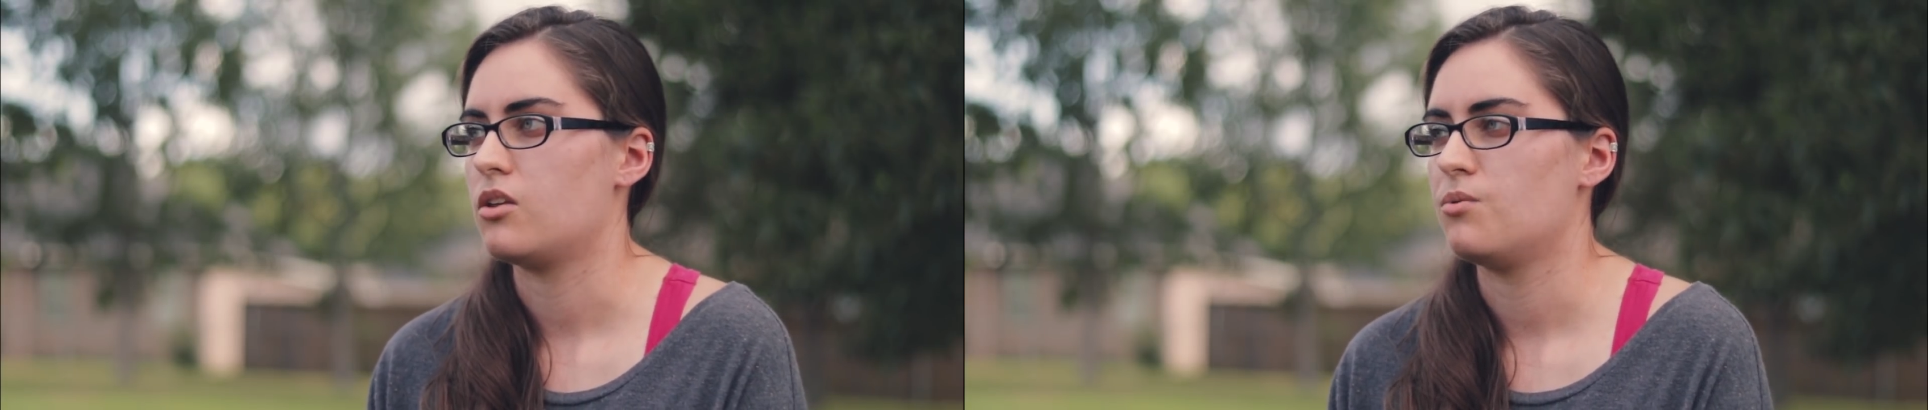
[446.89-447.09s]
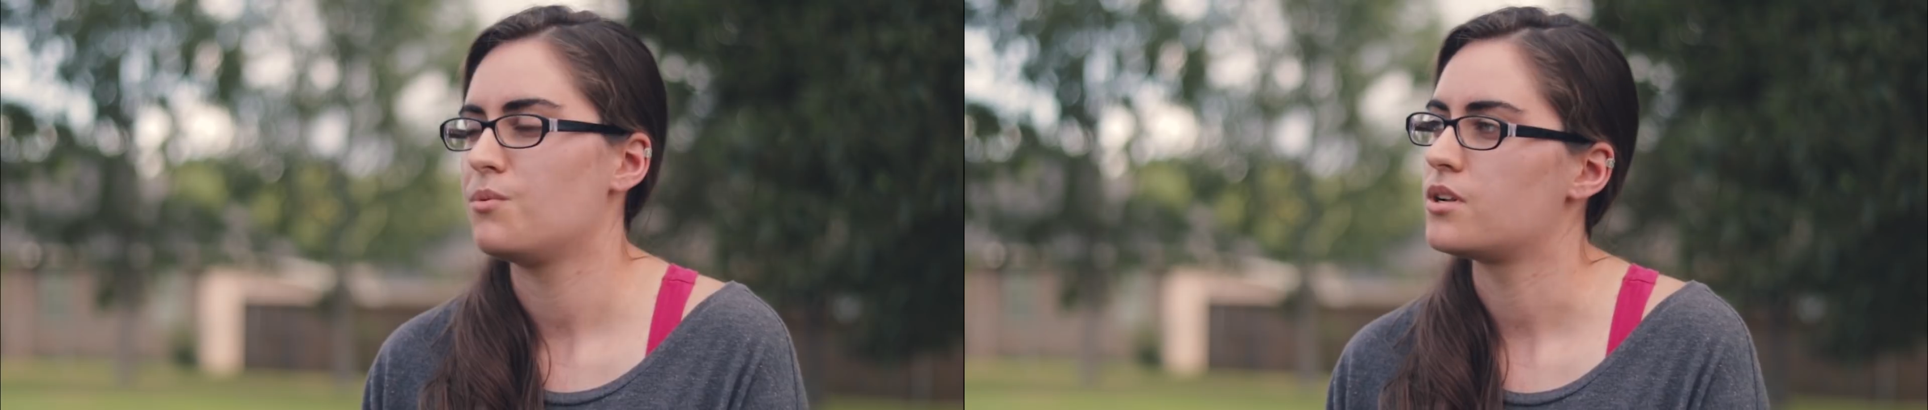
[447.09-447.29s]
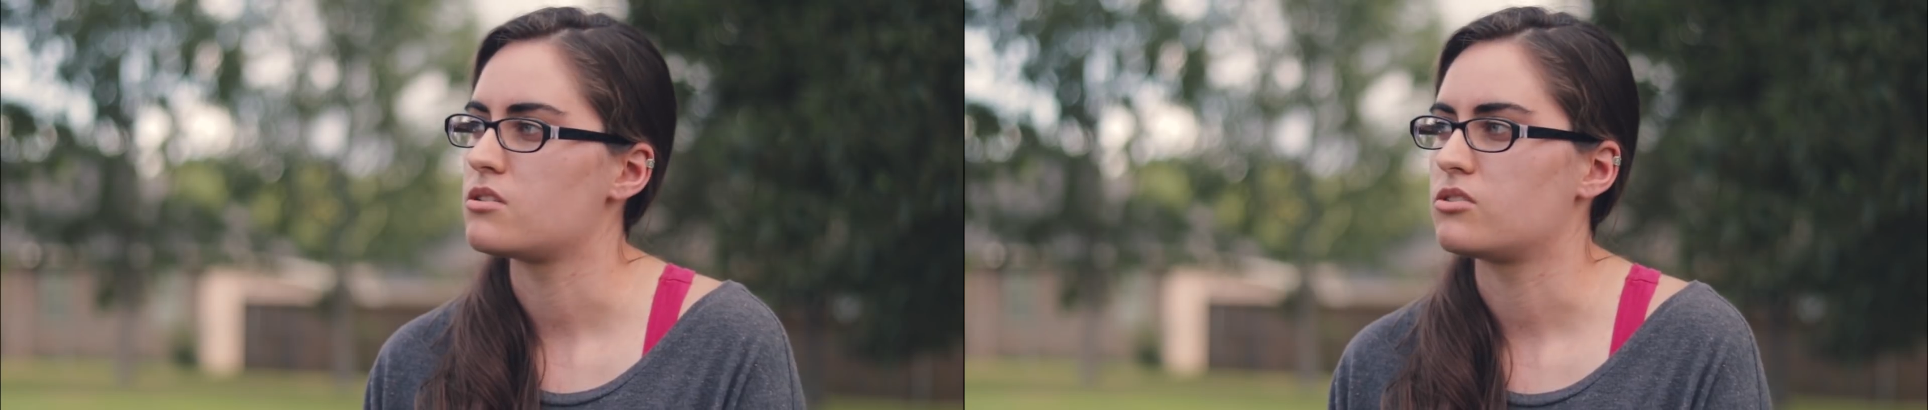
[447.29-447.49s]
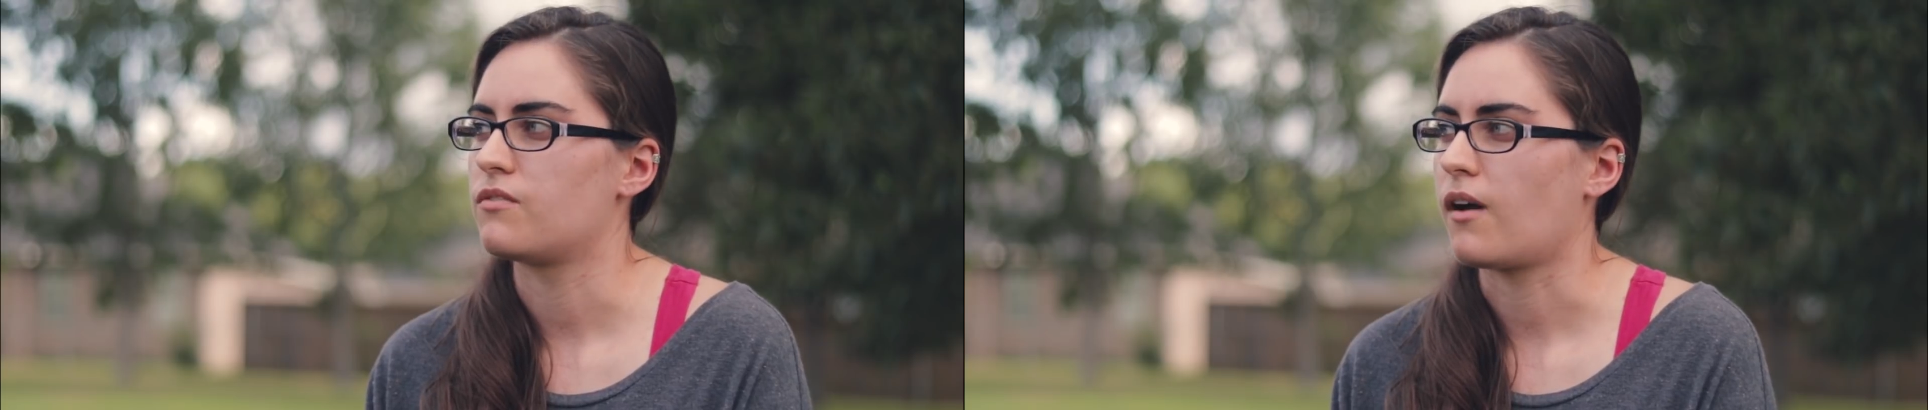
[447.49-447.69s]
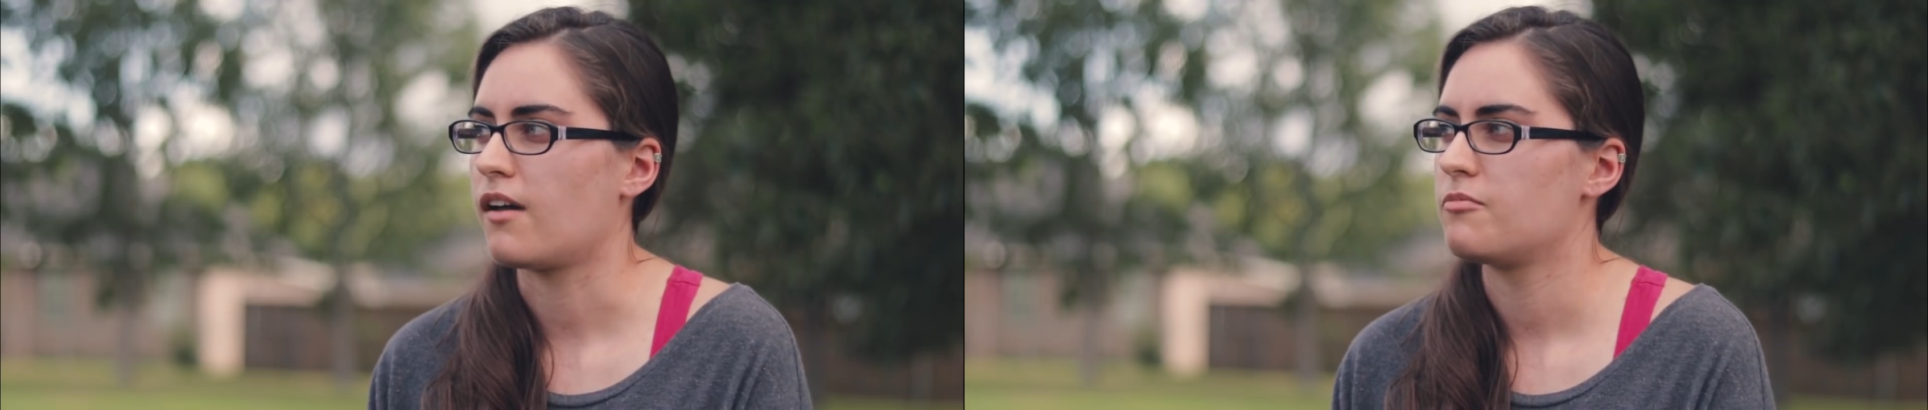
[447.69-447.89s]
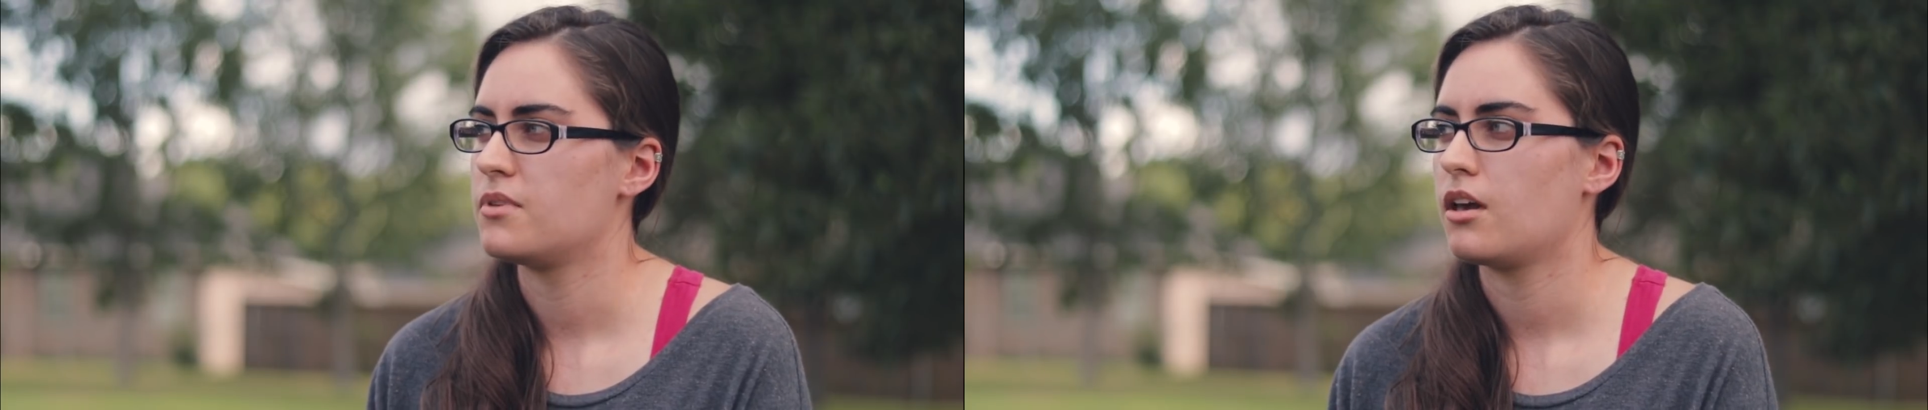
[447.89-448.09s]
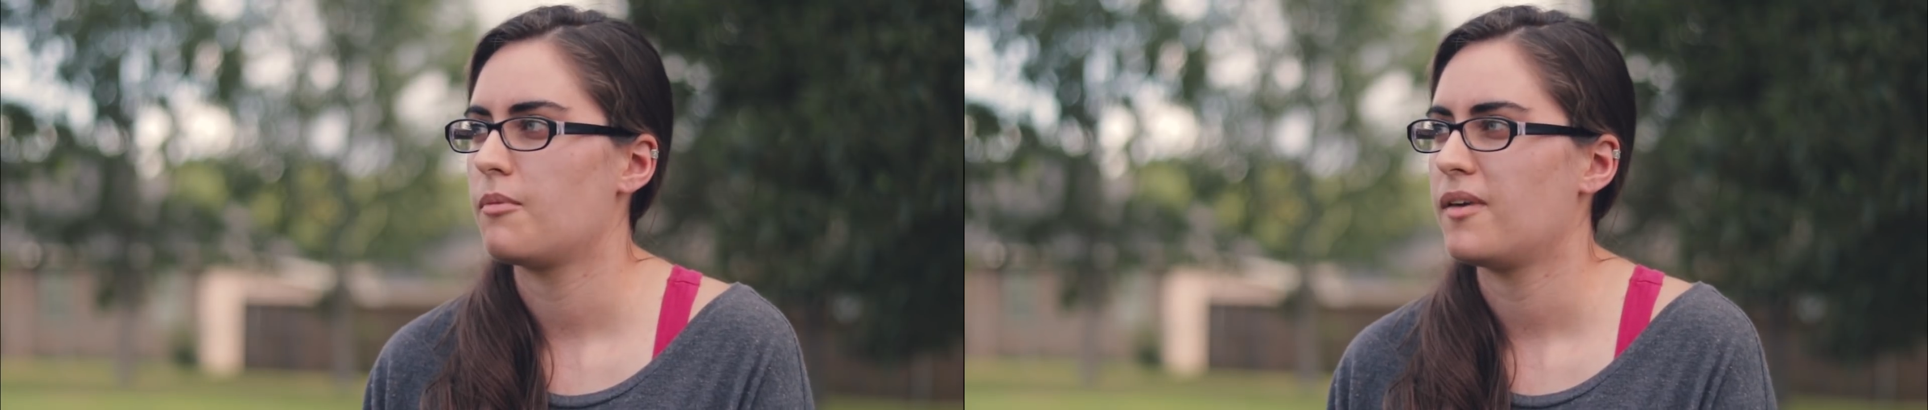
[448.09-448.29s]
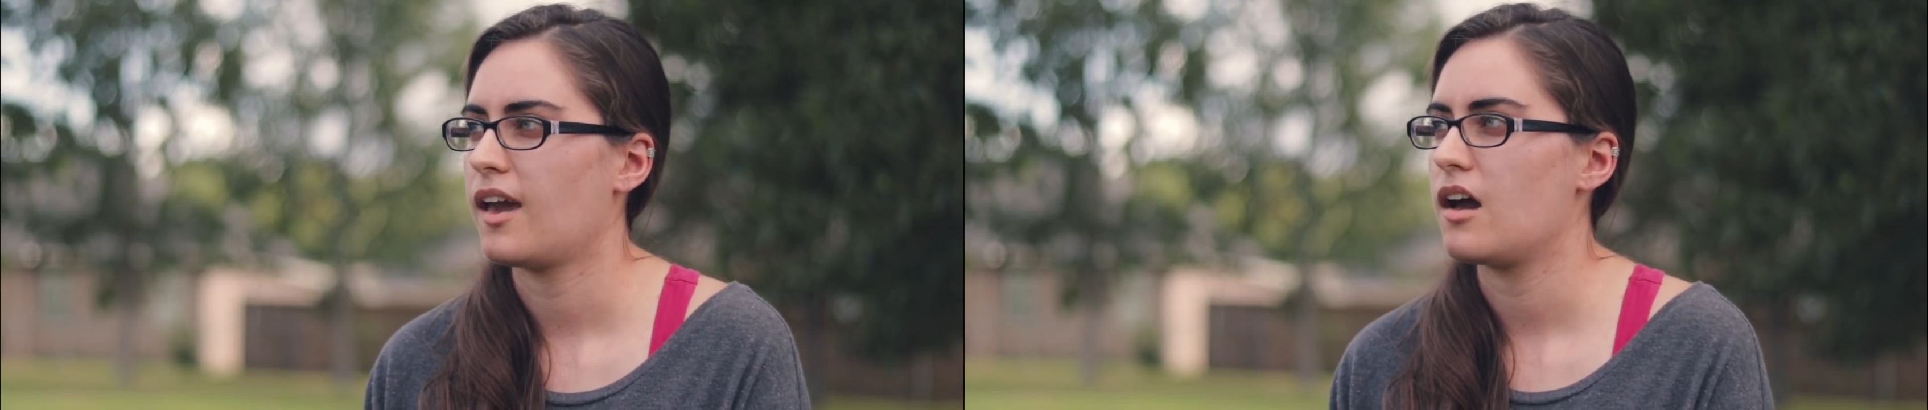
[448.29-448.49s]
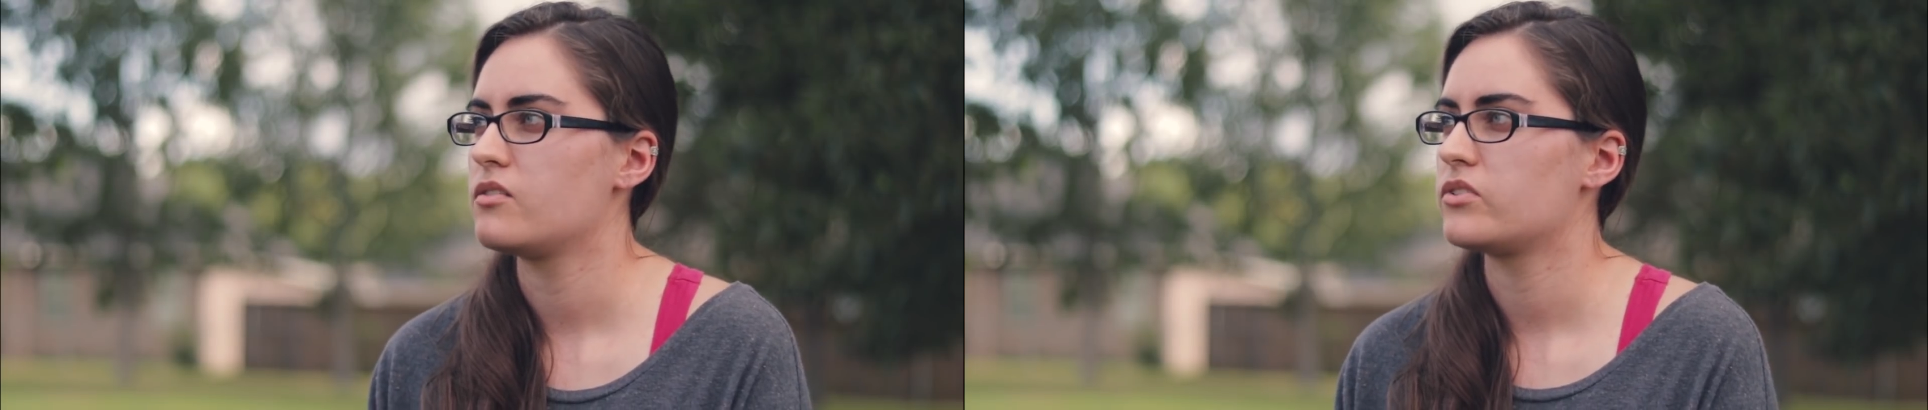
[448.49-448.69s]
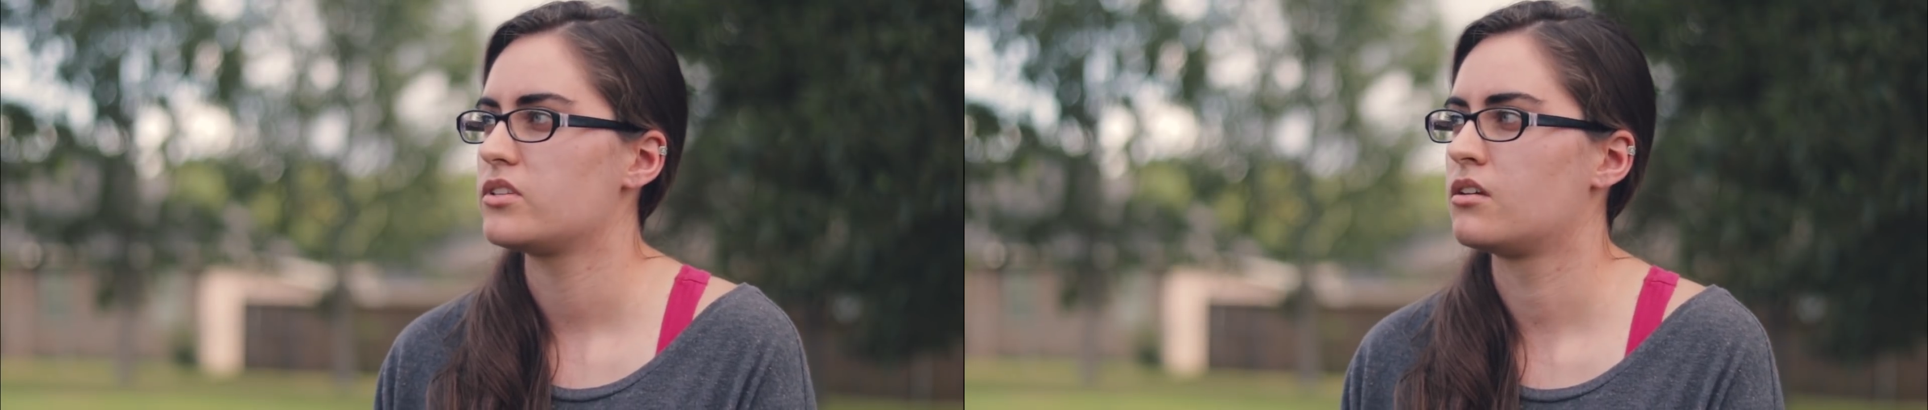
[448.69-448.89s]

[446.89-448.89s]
knew wouldn't survive me coming out.